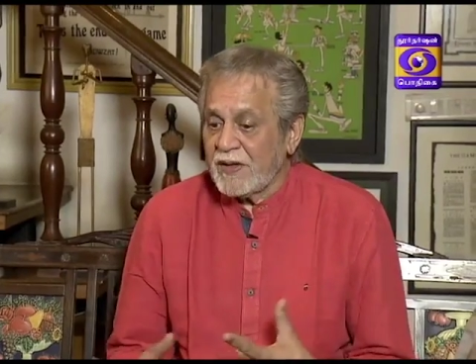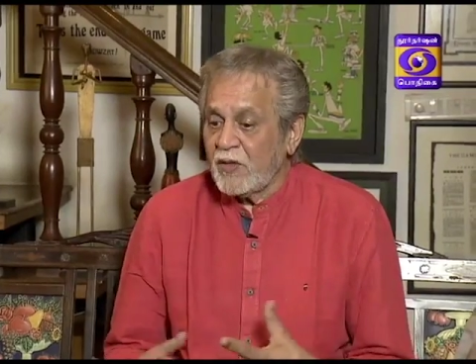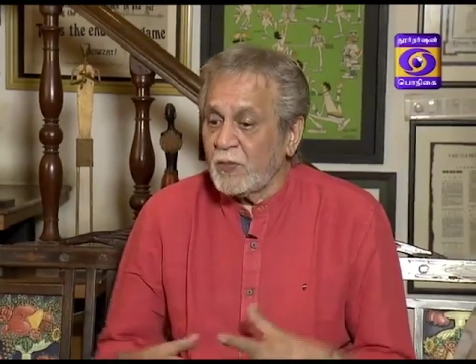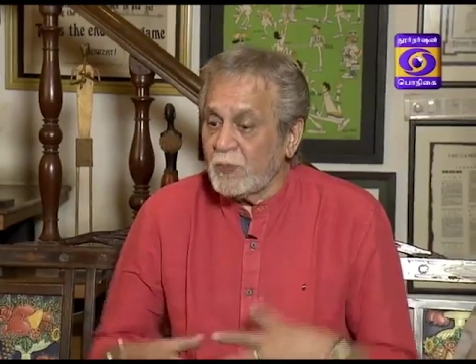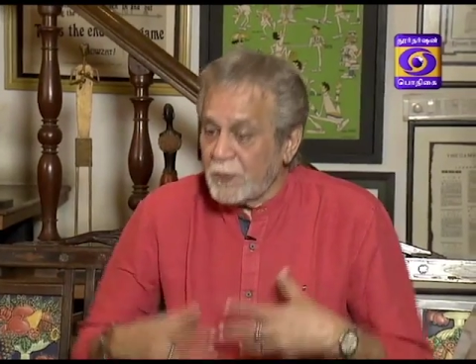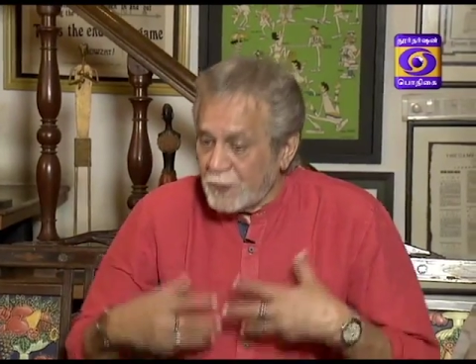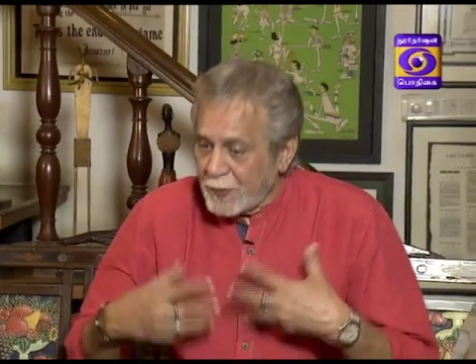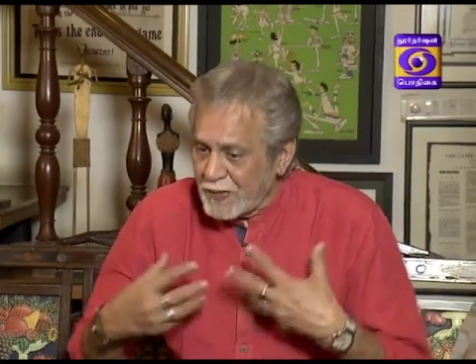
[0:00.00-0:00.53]
you
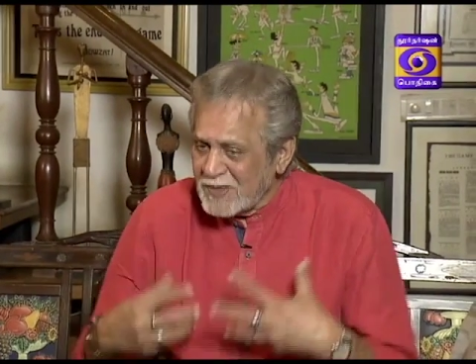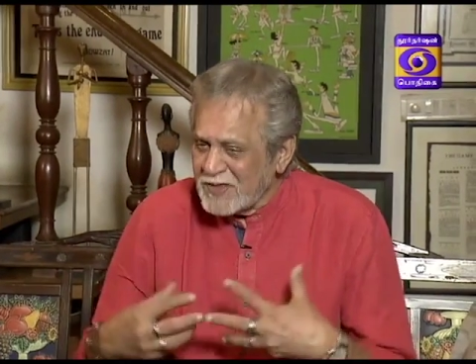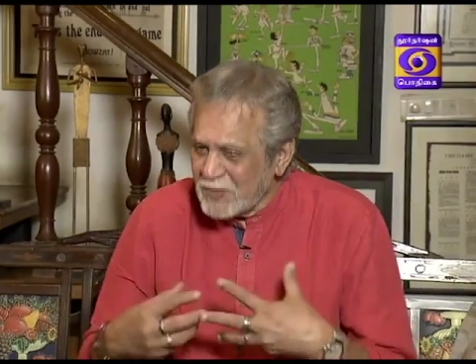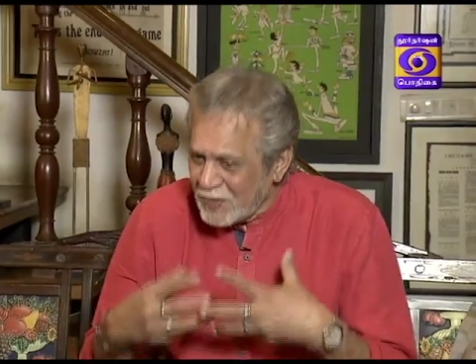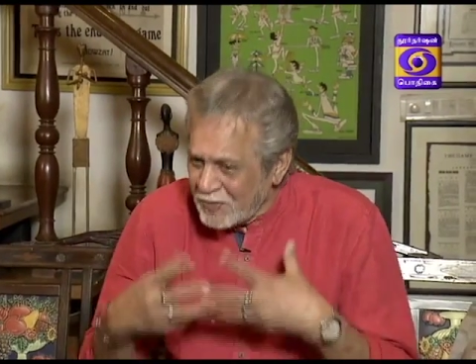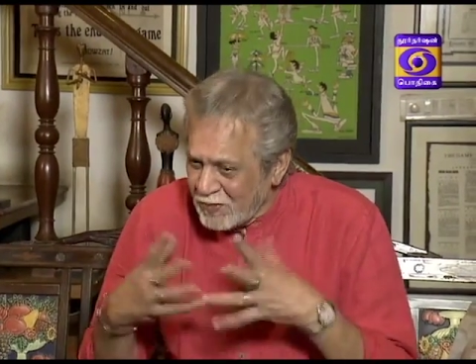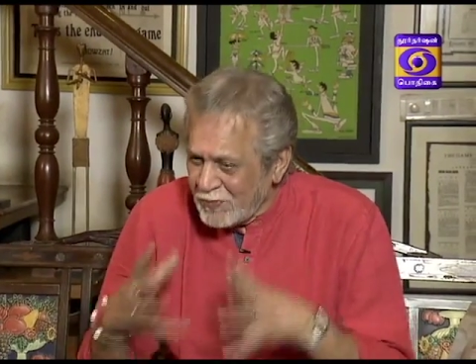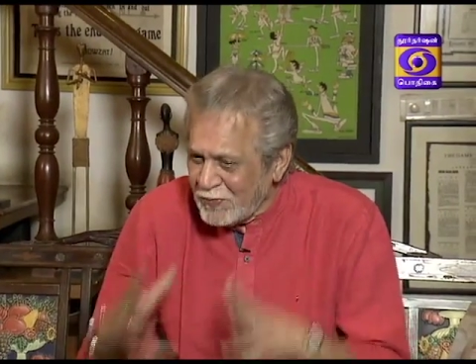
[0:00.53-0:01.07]
pursue,
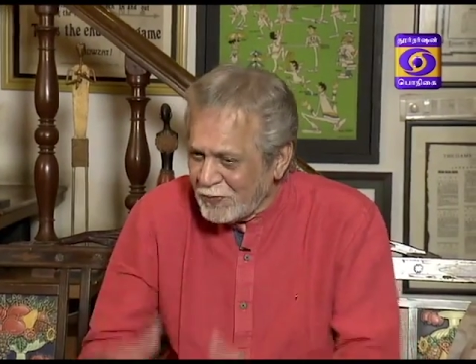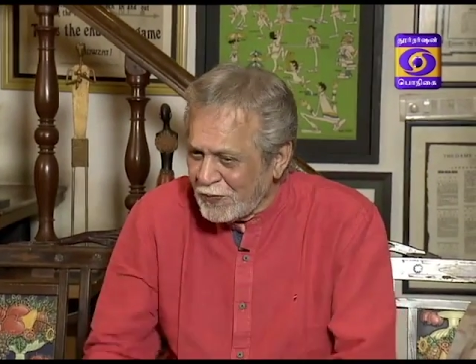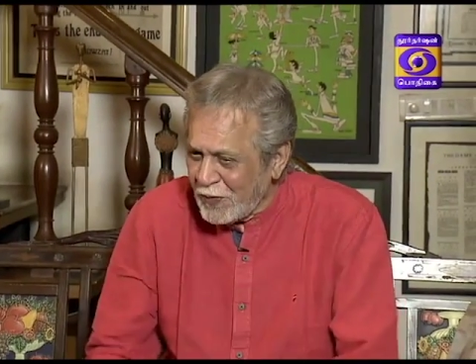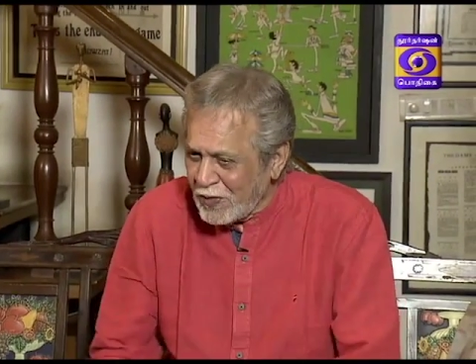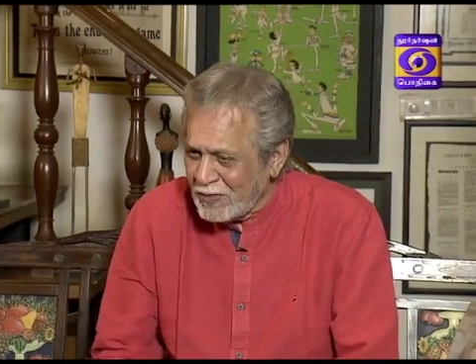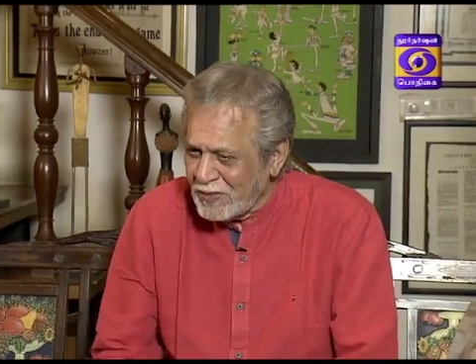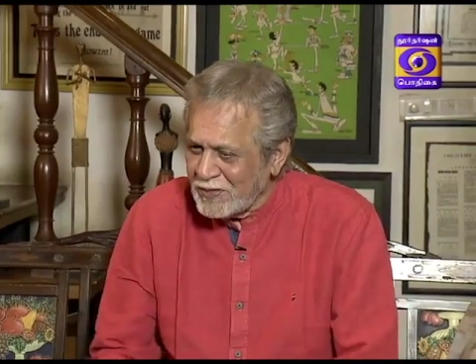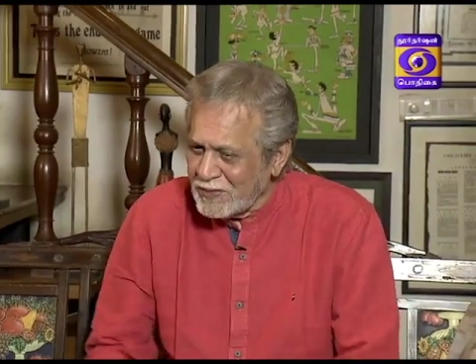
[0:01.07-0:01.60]
you
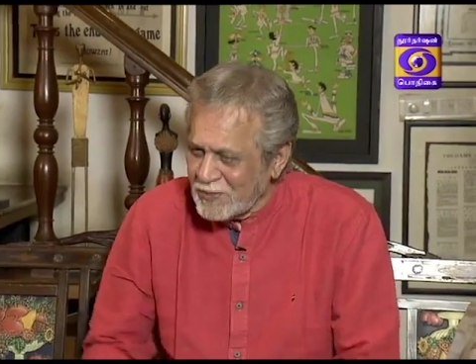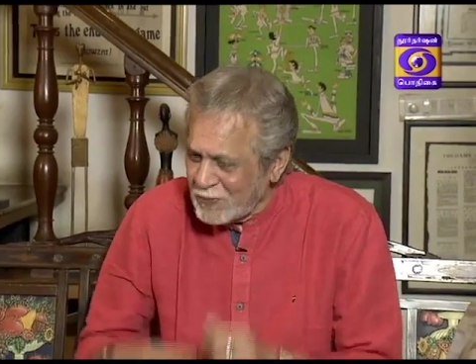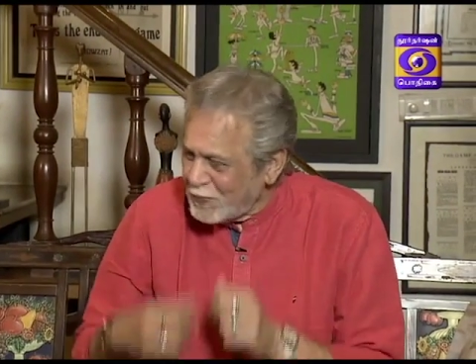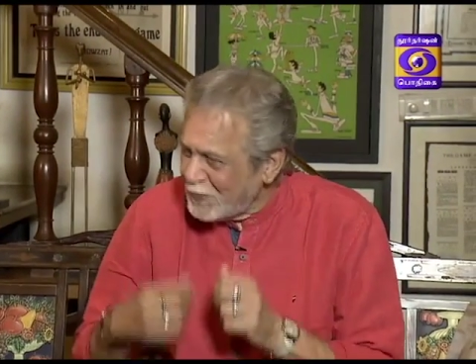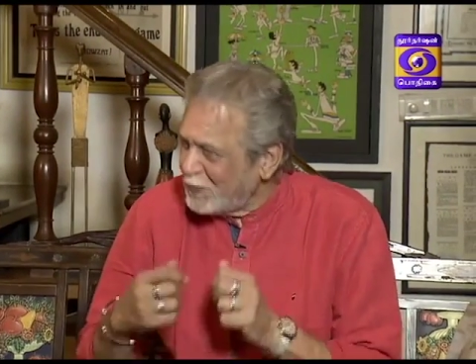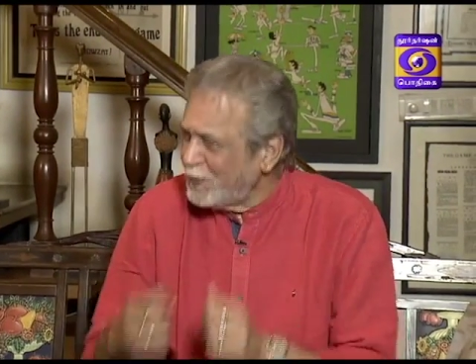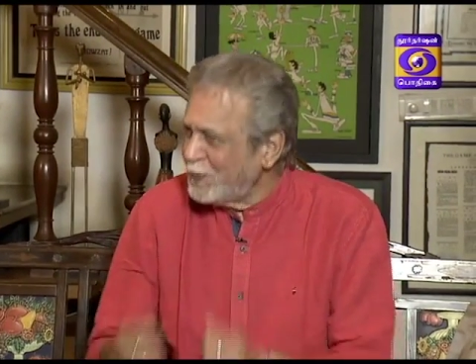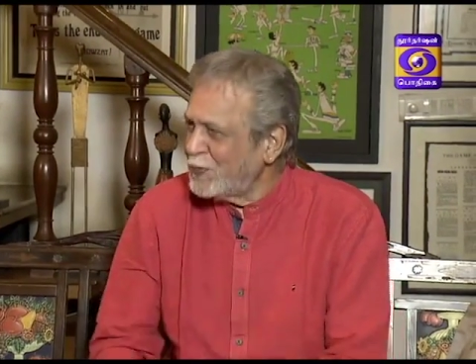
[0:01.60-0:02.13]
follow, you
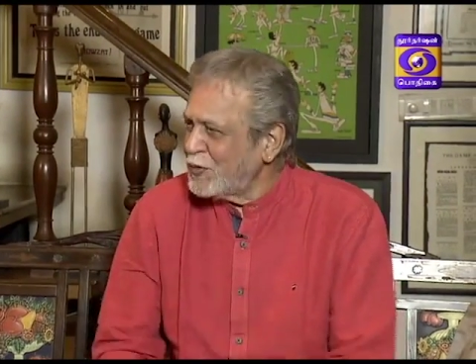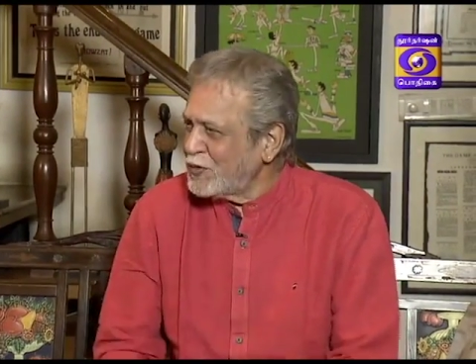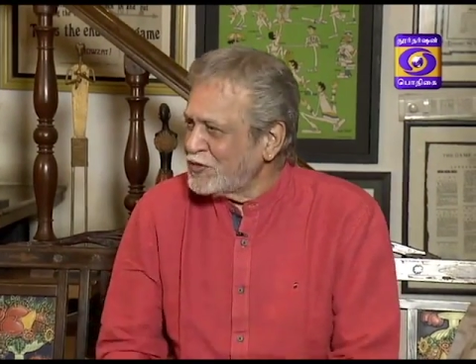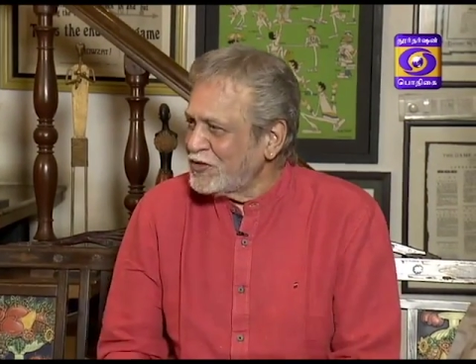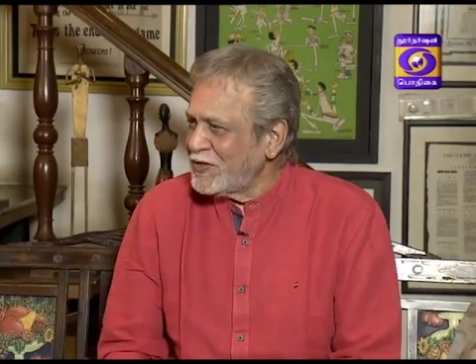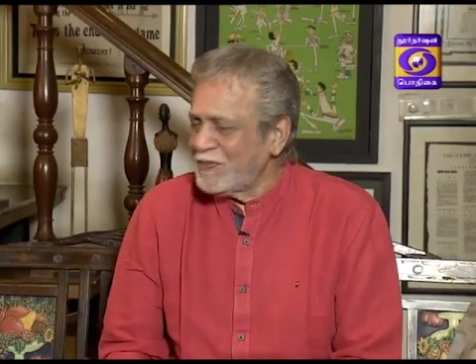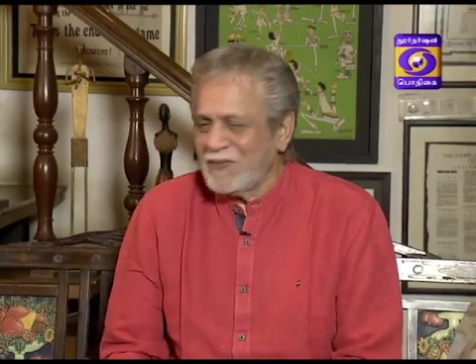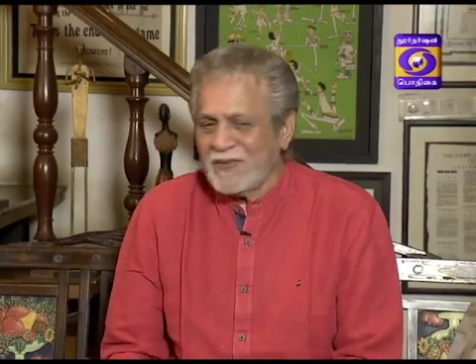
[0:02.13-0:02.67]

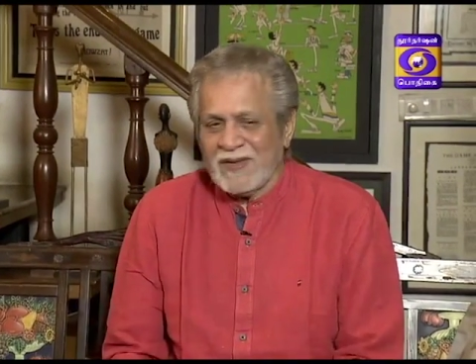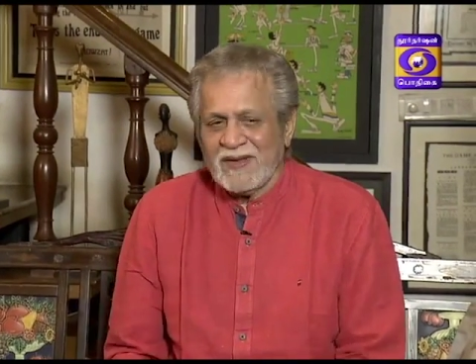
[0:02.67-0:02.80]
push him.